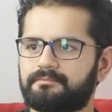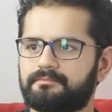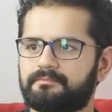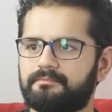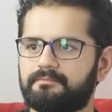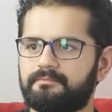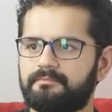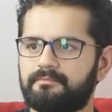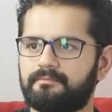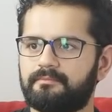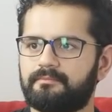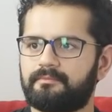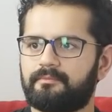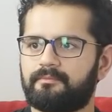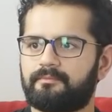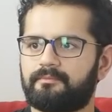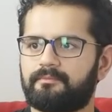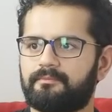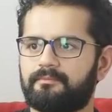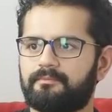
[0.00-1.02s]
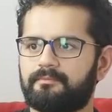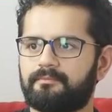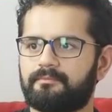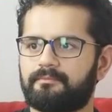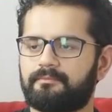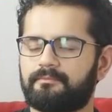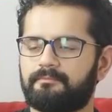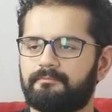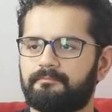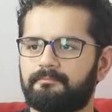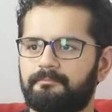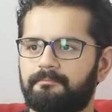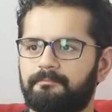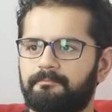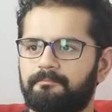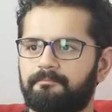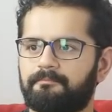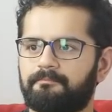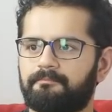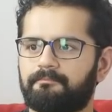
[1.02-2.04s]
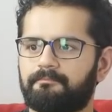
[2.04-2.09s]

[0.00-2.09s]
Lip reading: (not speaking)